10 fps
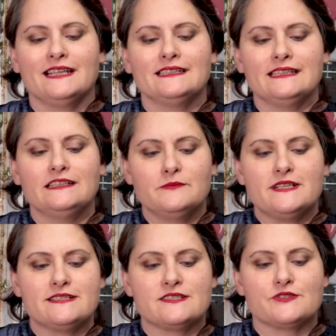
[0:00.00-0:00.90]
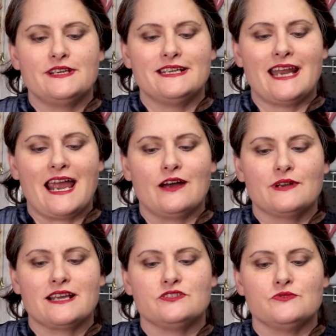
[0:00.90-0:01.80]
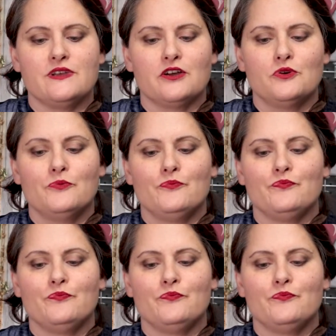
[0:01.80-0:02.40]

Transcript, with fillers: a little bit to straighten it out as you go,